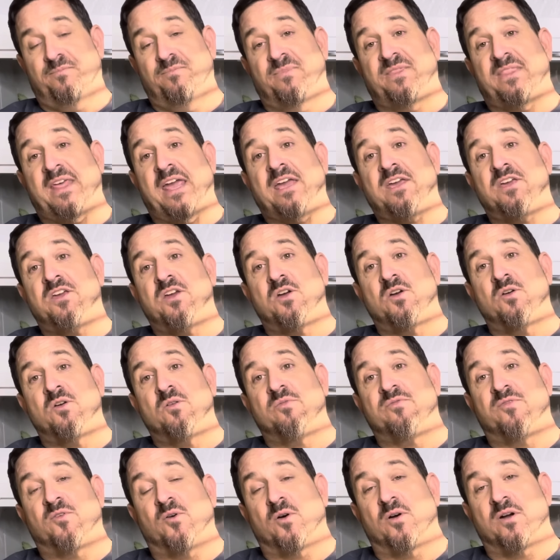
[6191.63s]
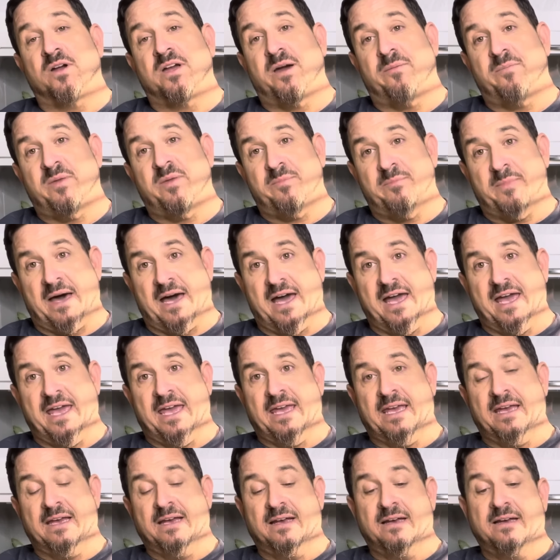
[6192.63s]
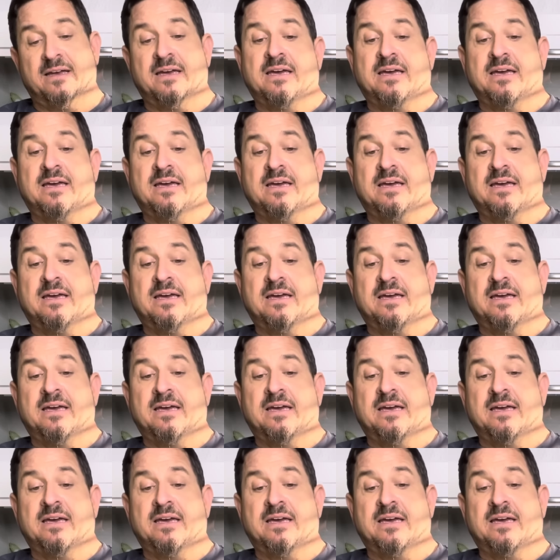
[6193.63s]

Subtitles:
Thank you for coming by.